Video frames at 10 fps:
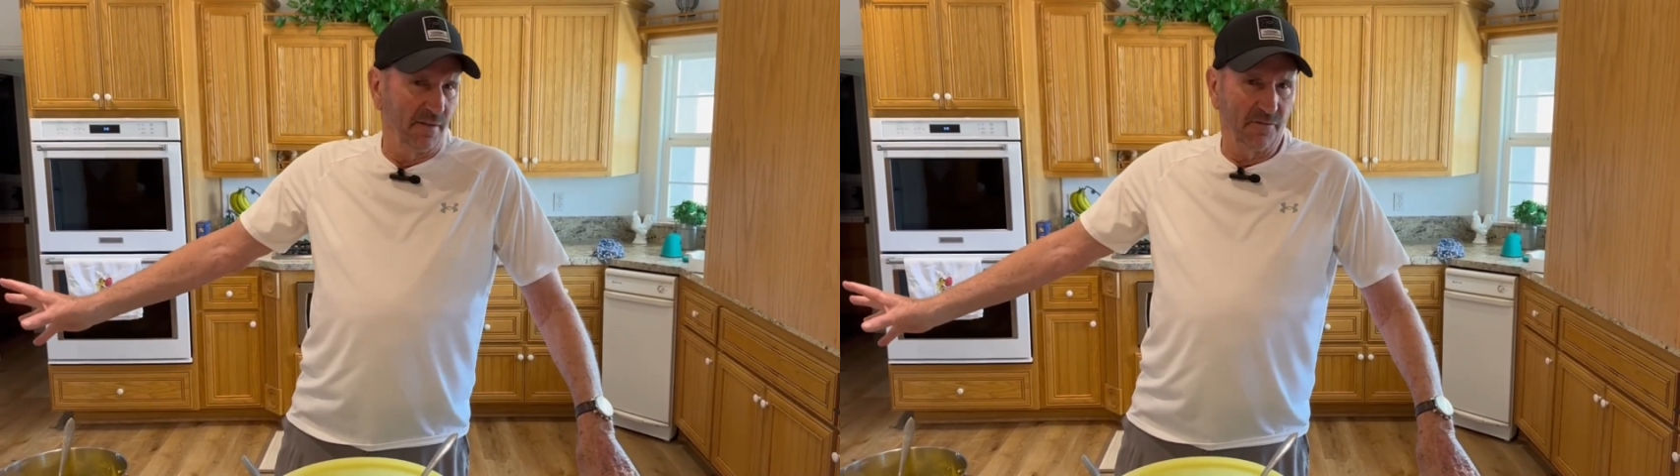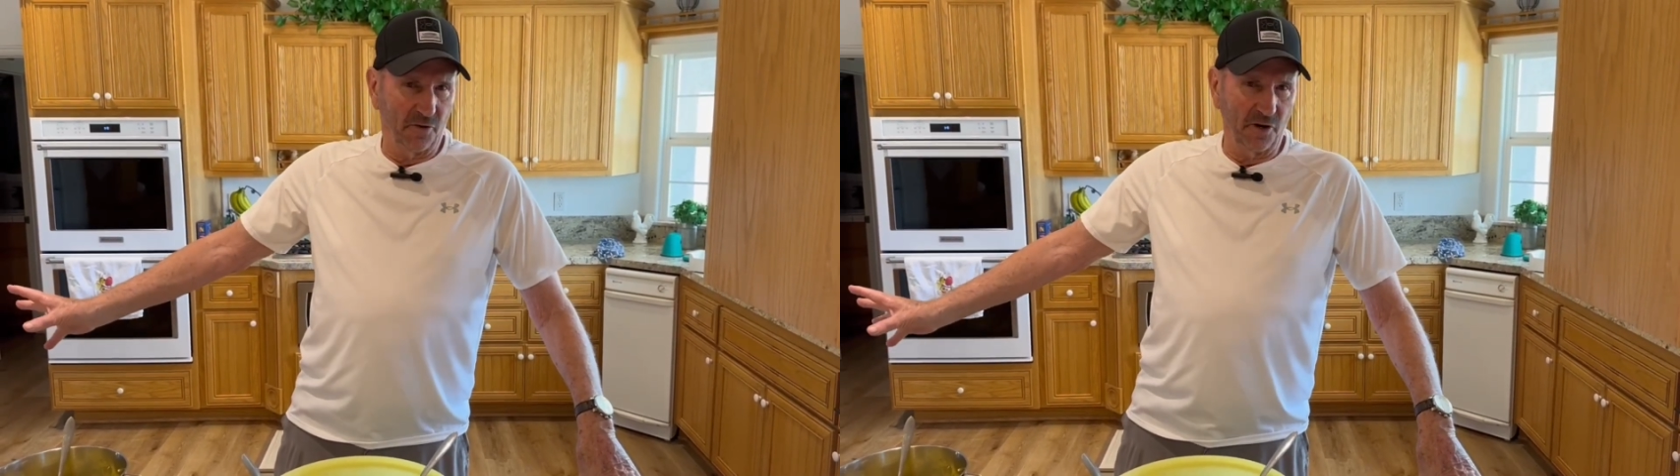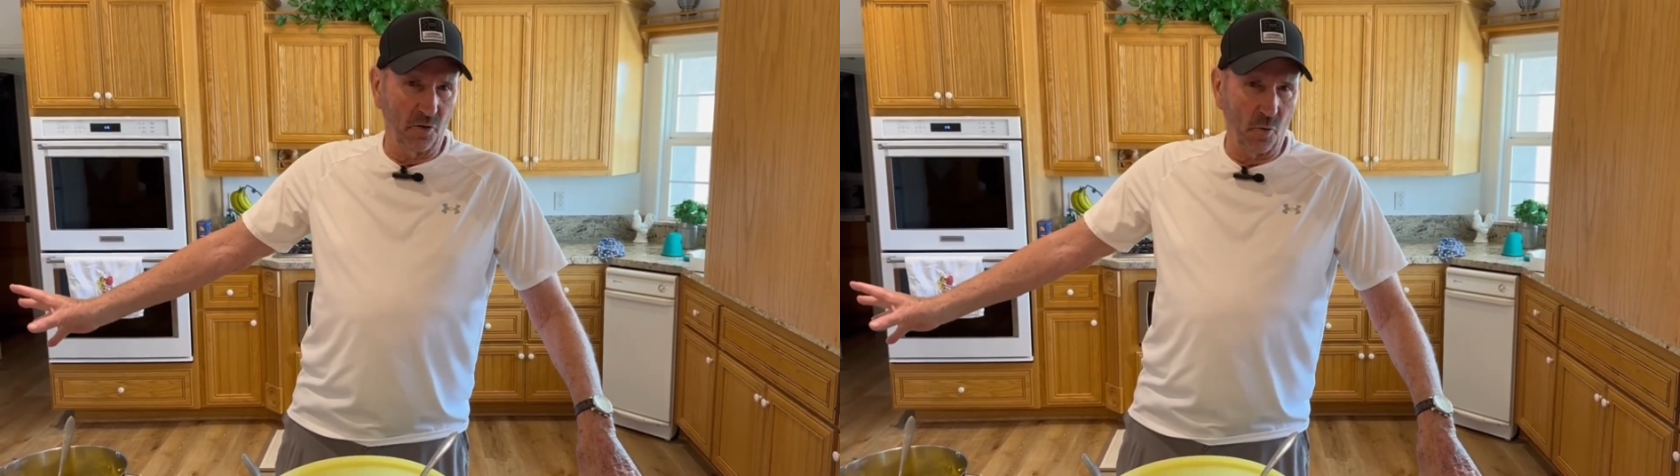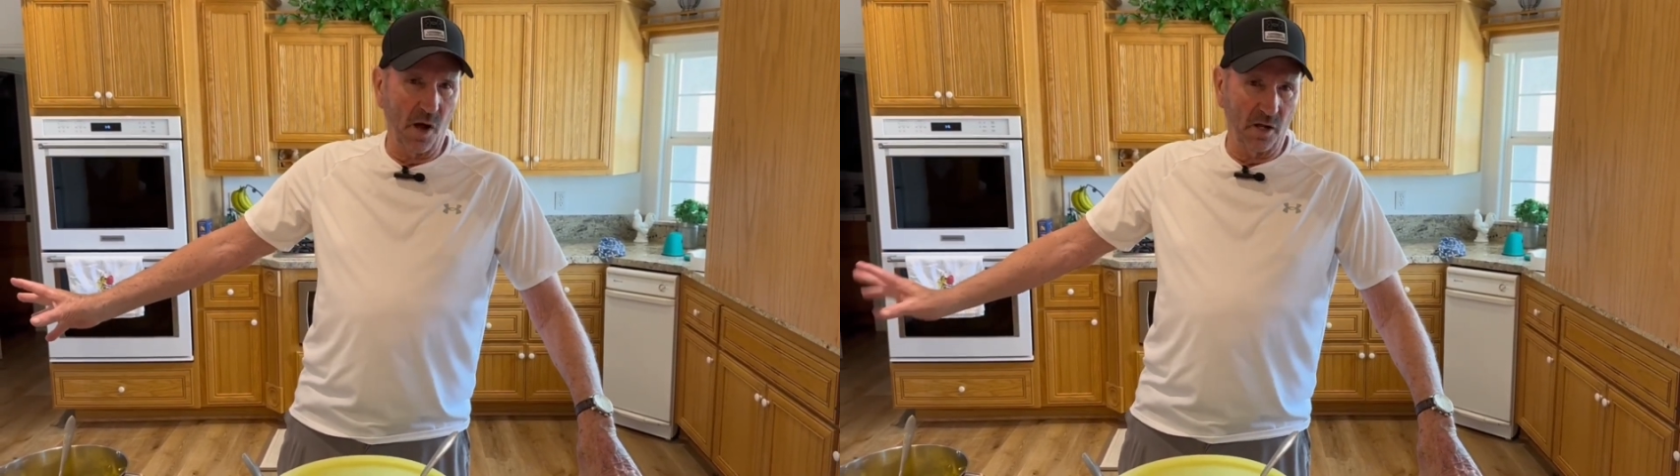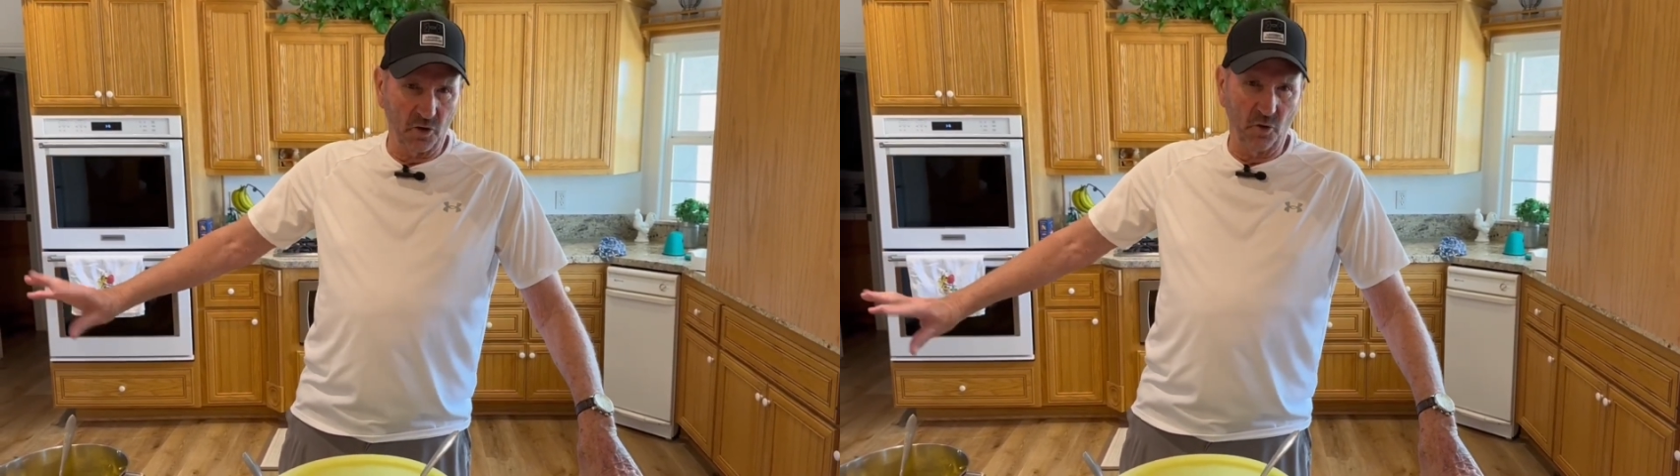for a little
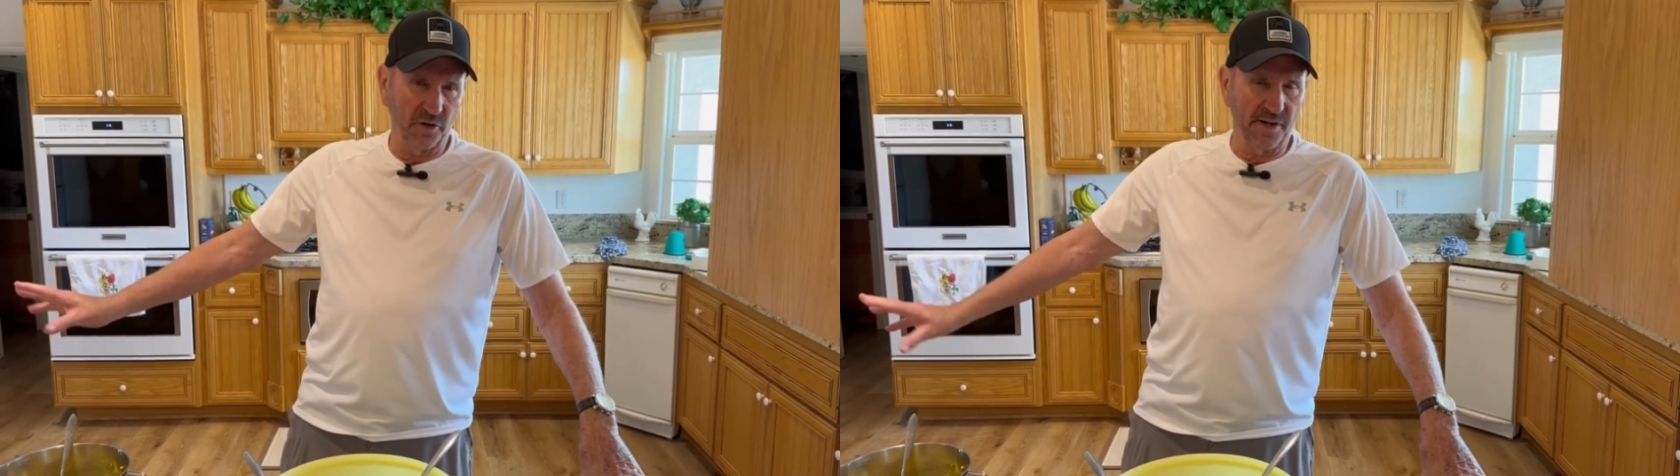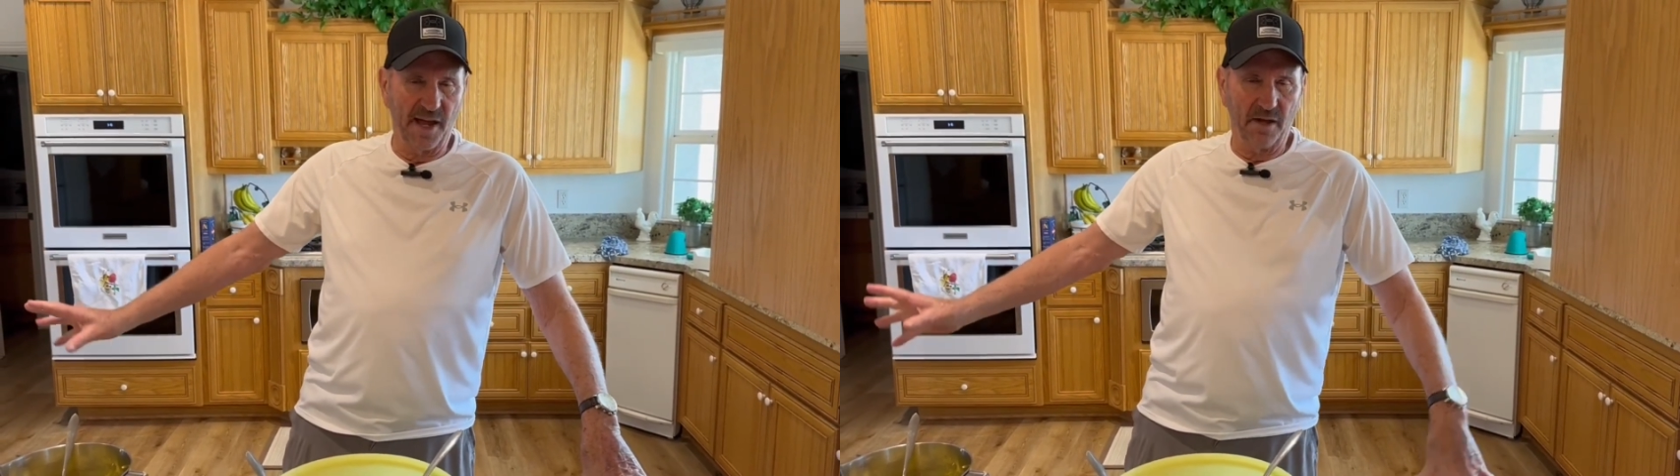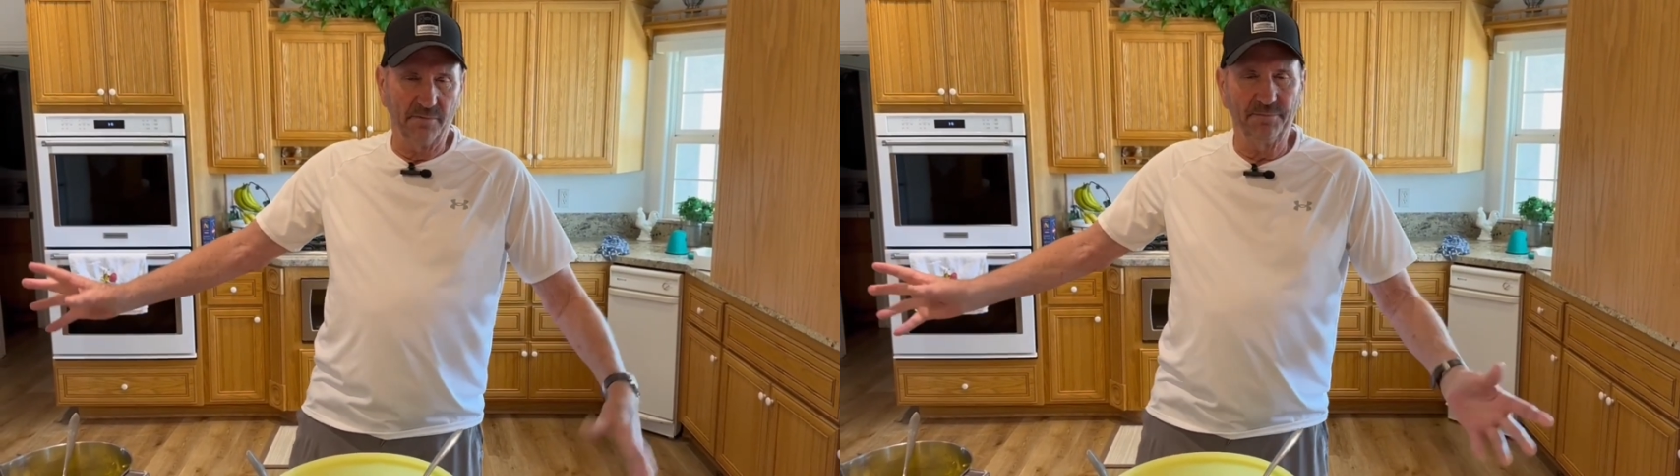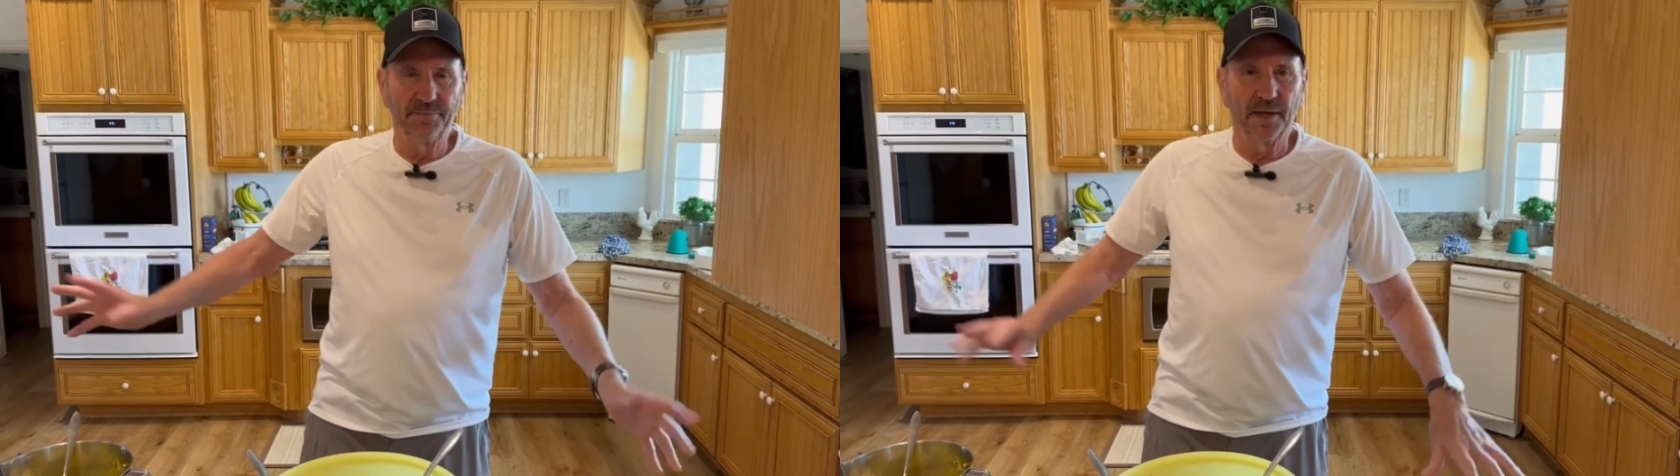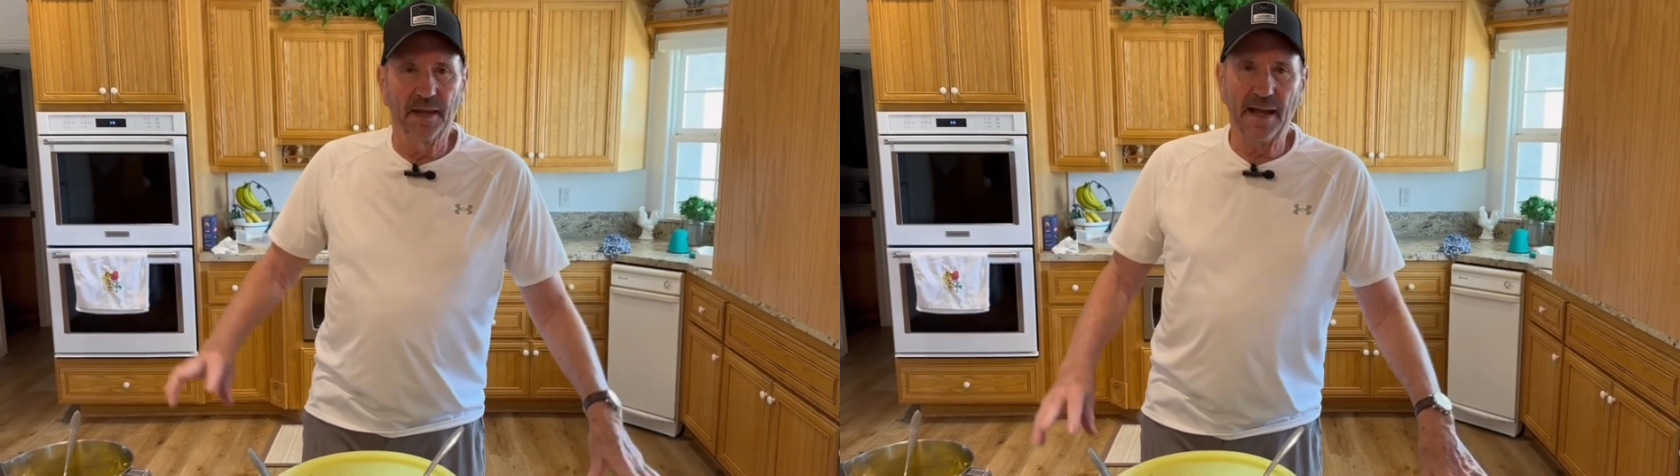while, cool it down,
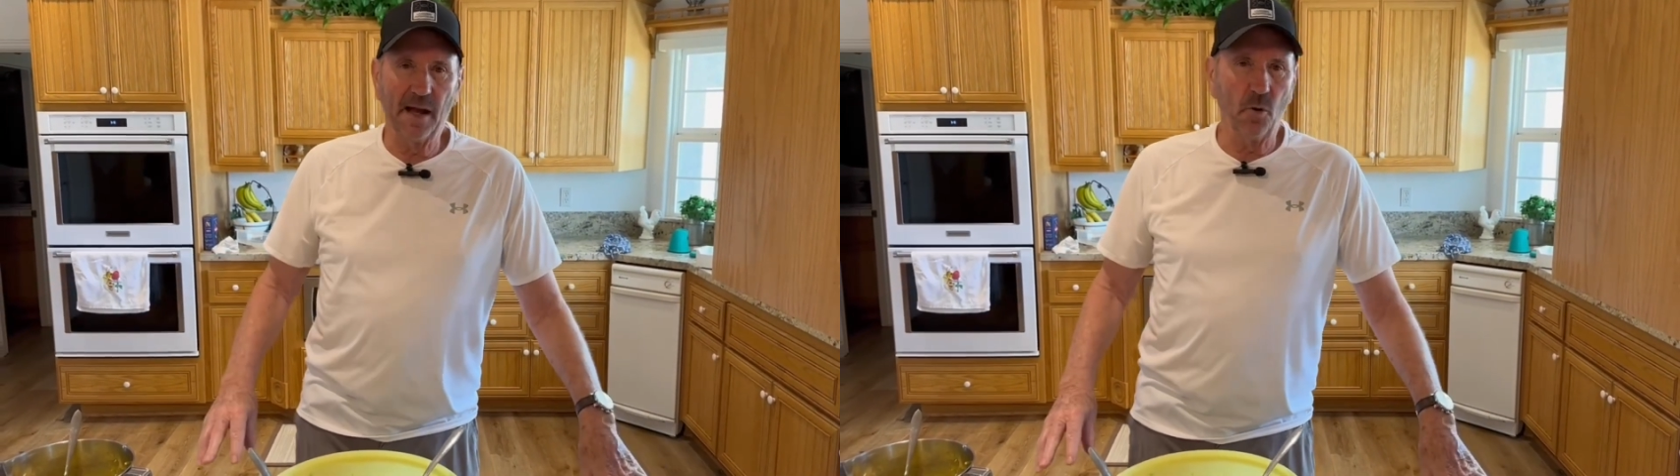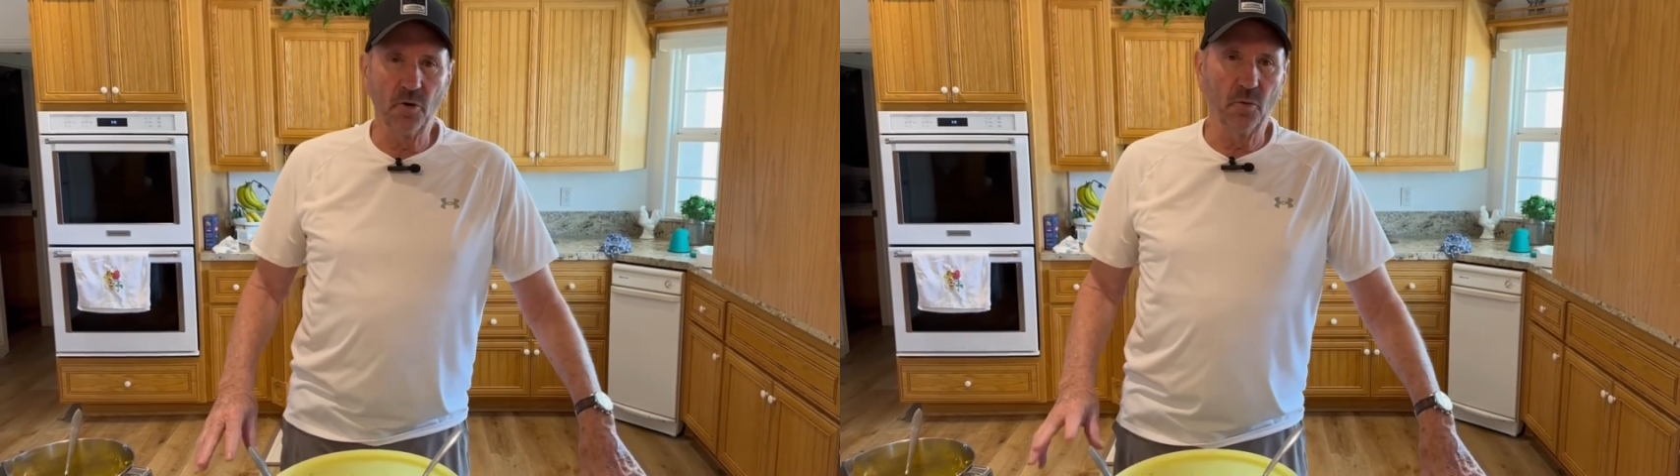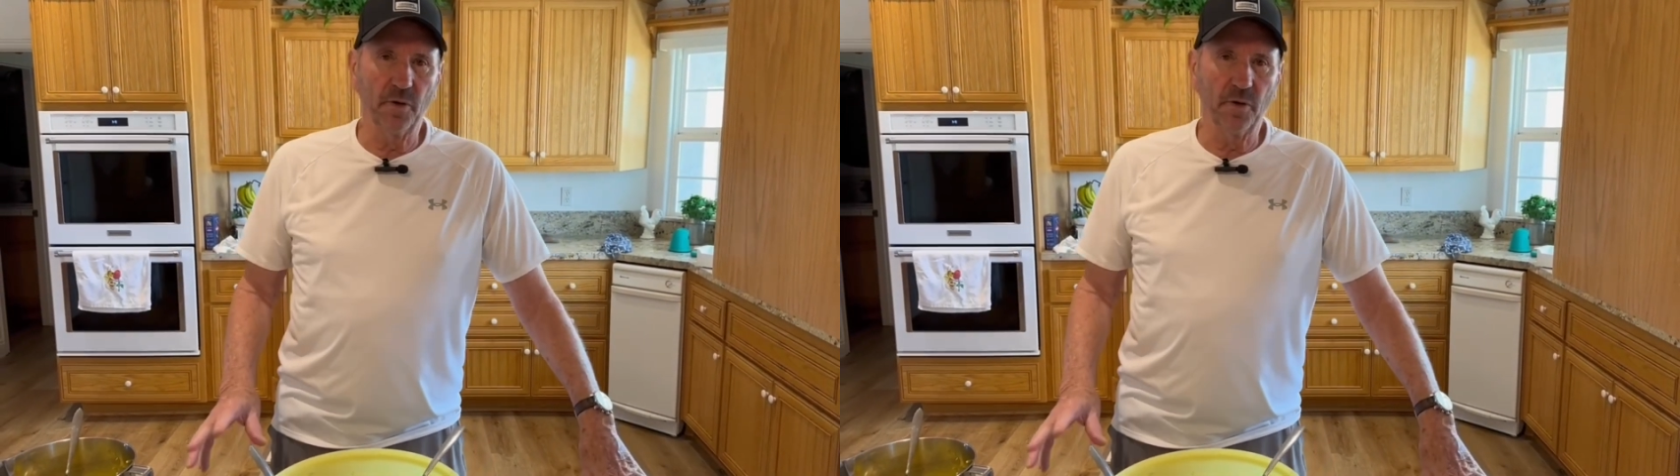hour or